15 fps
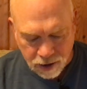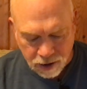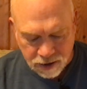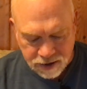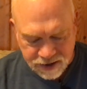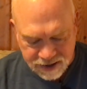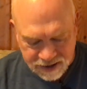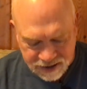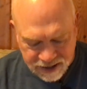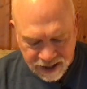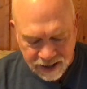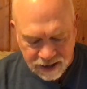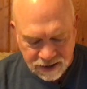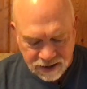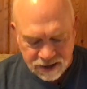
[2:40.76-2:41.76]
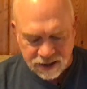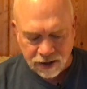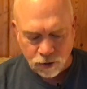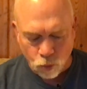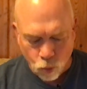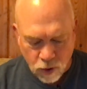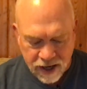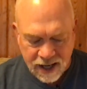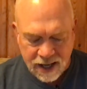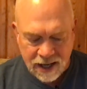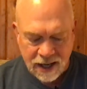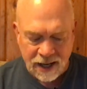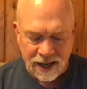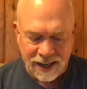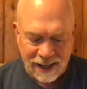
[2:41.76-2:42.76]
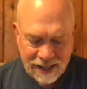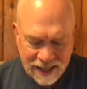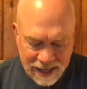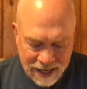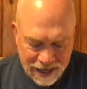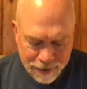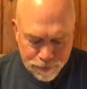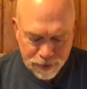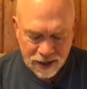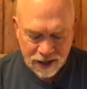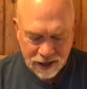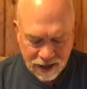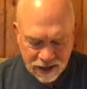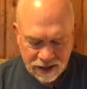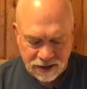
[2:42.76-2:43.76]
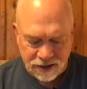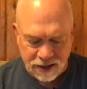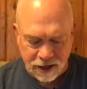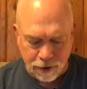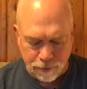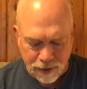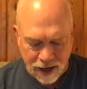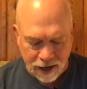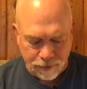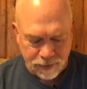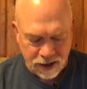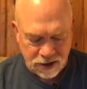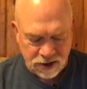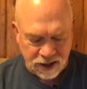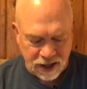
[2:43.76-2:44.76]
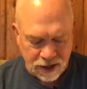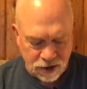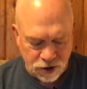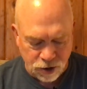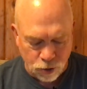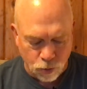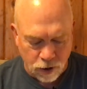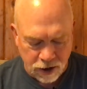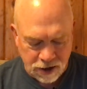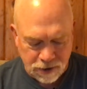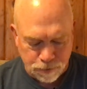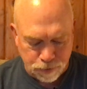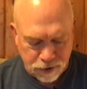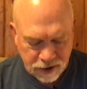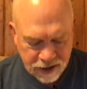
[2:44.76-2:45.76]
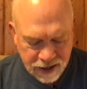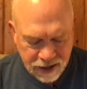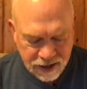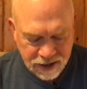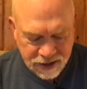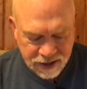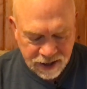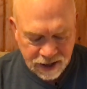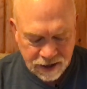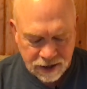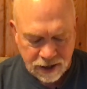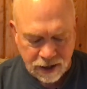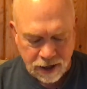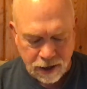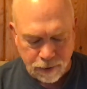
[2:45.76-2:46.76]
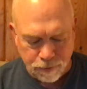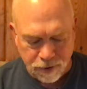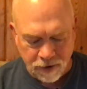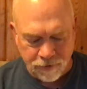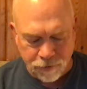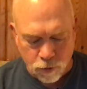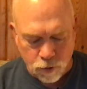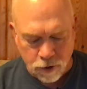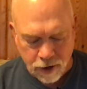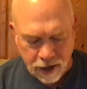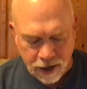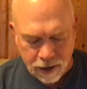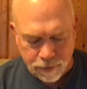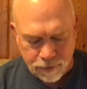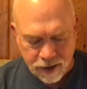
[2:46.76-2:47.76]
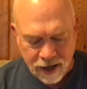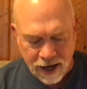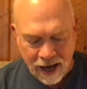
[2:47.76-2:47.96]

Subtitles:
Since we keep his commandments and do what is pleasing before him,